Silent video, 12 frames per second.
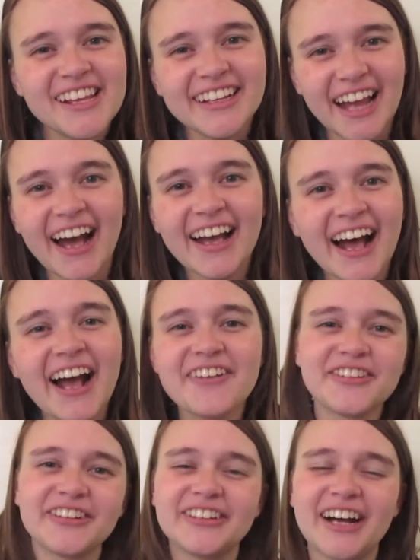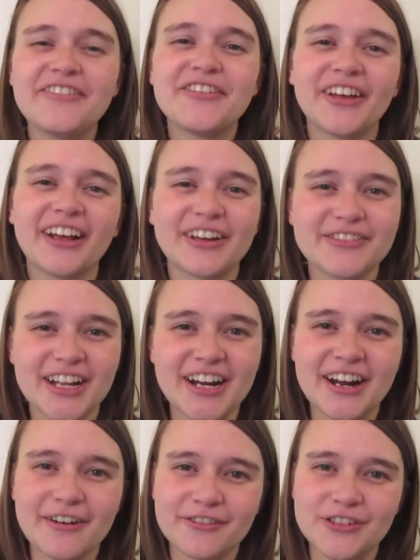Yeah, I feel like I've done
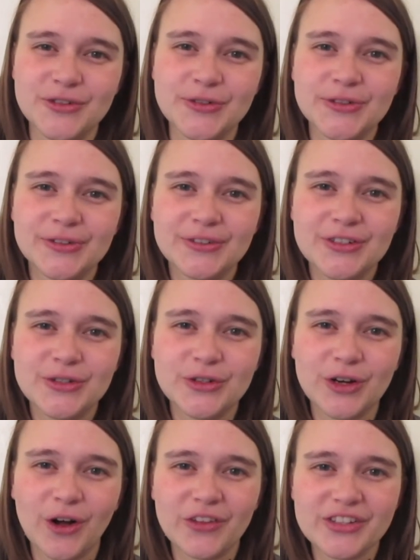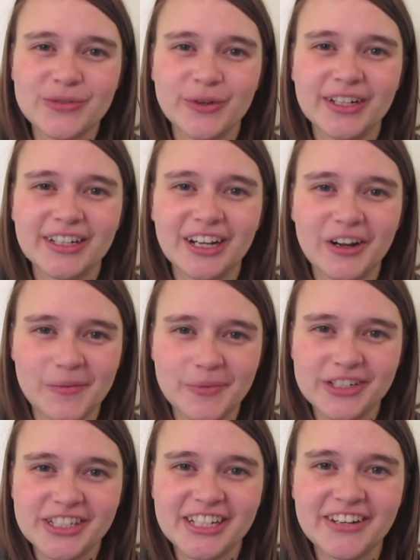enough to call this one
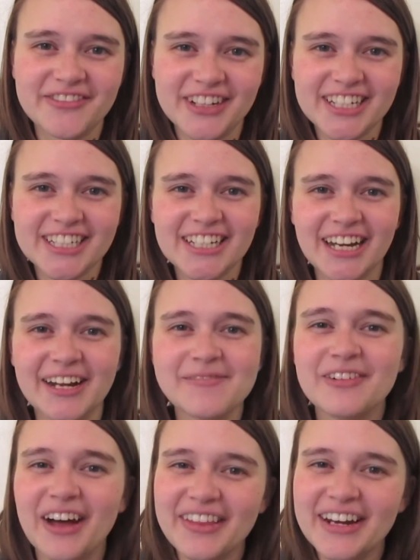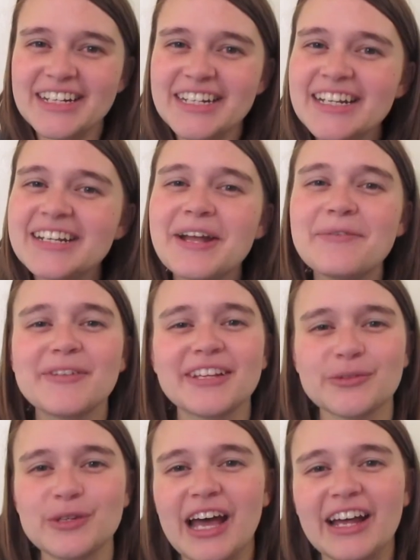accomplished and finished, and I'm glad that I did it
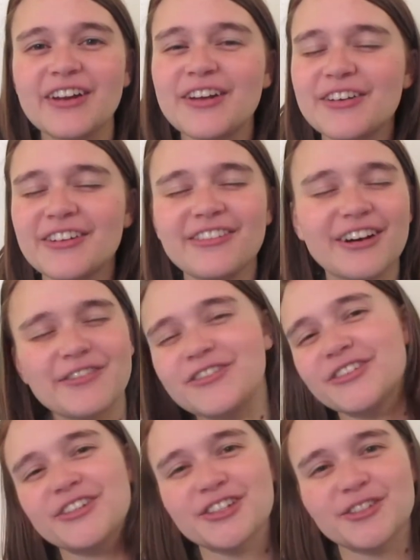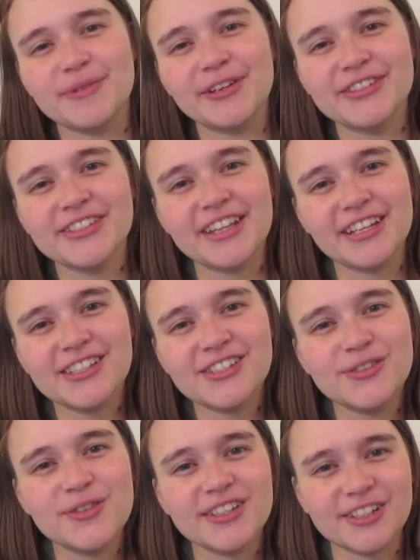because we had a lot of delicious meals thanks
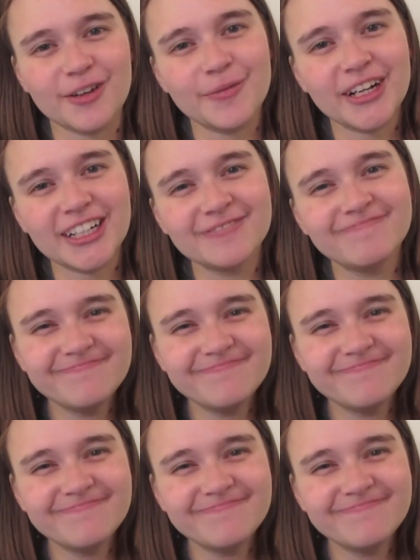to this cookbook.